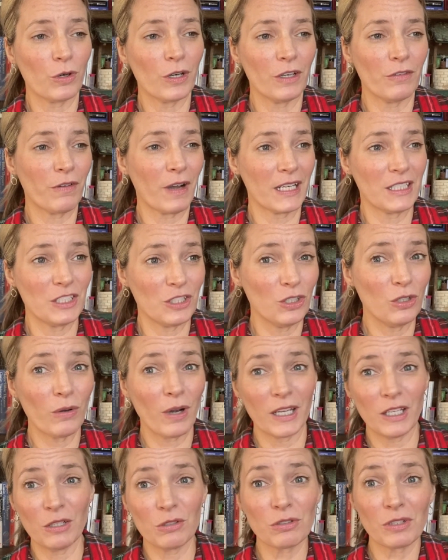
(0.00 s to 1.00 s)
If I do, I
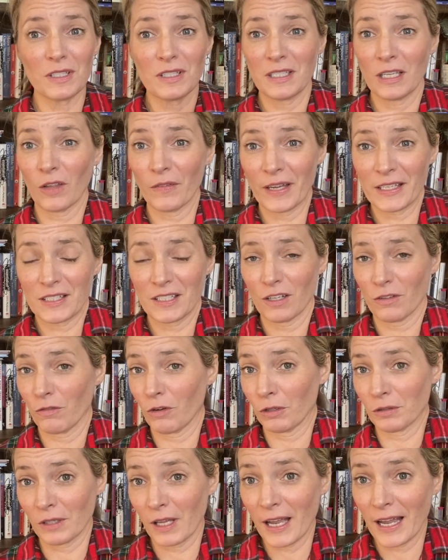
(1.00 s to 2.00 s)
usually sell that stuff
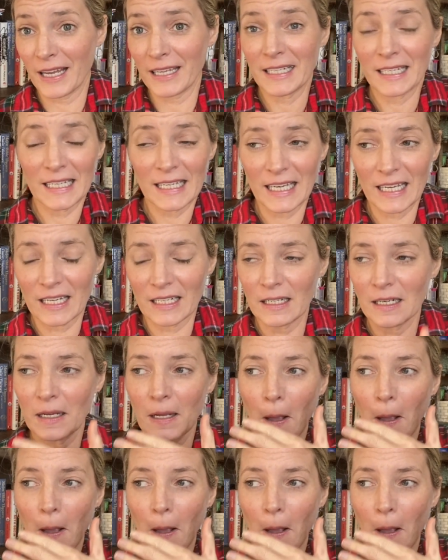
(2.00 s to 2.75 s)
online again.